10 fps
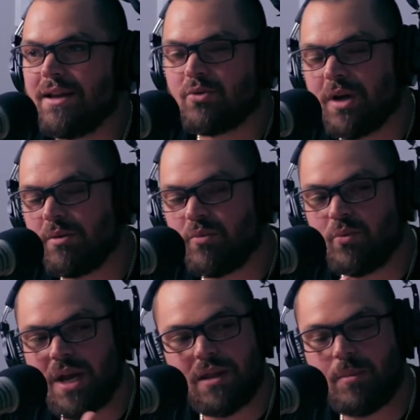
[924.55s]
That's why when
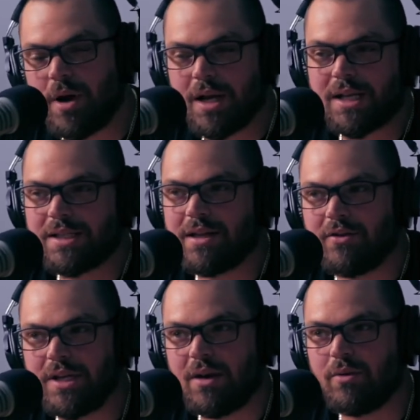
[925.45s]
we had the podcast the other
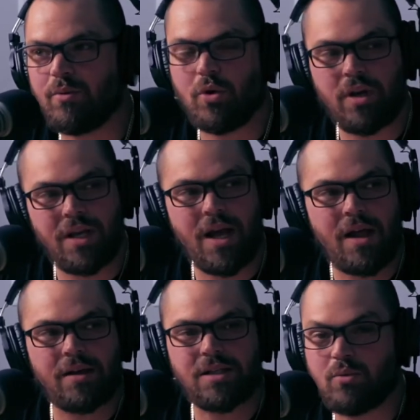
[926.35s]
day with Woody and
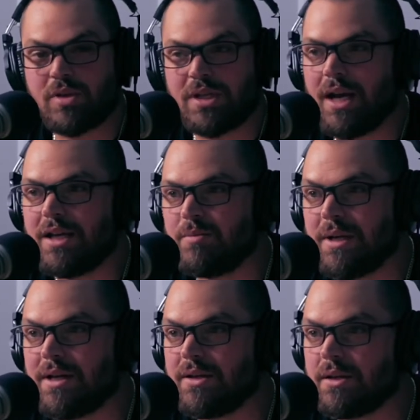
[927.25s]
Alex, it was nice
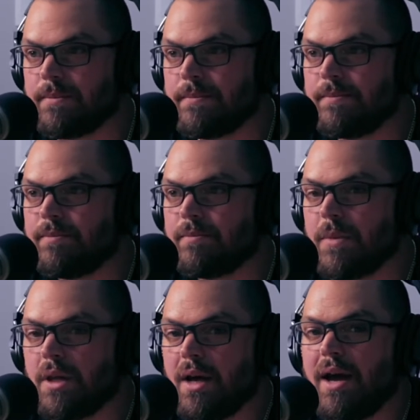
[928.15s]
because
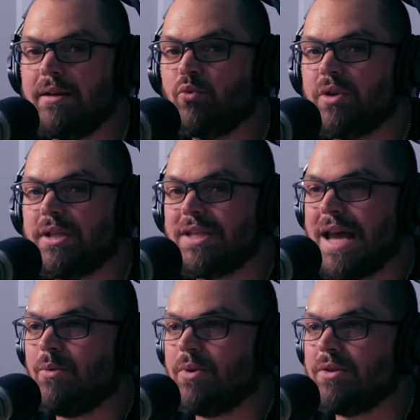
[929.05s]
I hadn't really
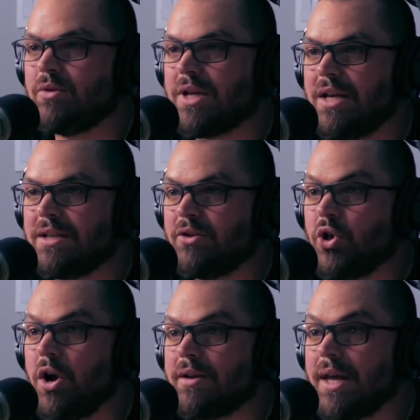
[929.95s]
sat with those guys and
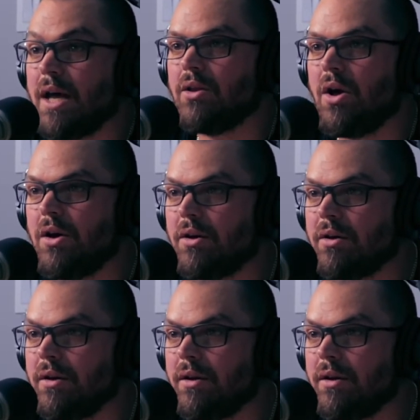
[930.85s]
talked that long,